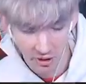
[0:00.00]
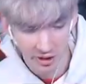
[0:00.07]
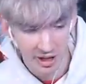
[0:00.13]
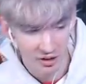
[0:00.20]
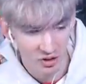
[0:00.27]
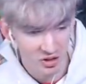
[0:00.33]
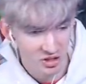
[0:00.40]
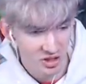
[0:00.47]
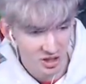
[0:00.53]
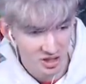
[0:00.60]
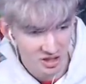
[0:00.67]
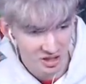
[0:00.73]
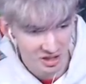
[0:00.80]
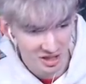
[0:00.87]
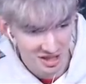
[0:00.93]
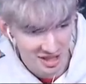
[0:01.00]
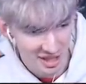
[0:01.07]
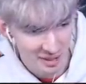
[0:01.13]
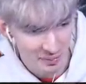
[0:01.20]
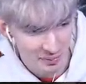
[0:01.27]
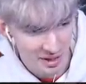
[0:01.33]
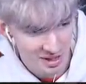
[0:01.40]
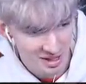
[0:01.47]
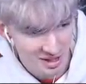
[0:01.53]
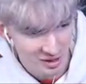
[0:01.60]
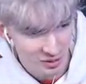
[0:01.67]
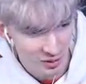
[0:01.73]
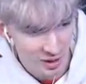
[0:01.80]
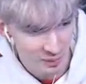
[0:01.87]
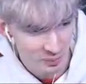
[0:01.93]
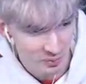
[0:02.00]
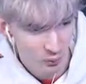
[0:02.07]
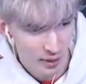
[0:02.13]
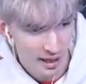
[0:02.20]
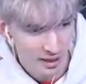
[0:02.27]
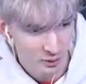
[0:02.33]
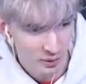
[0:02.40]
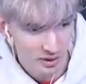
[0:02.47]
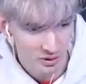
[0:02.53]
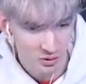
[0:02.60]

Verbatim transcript: Okay, there's guns in this game. That's incredible. How do I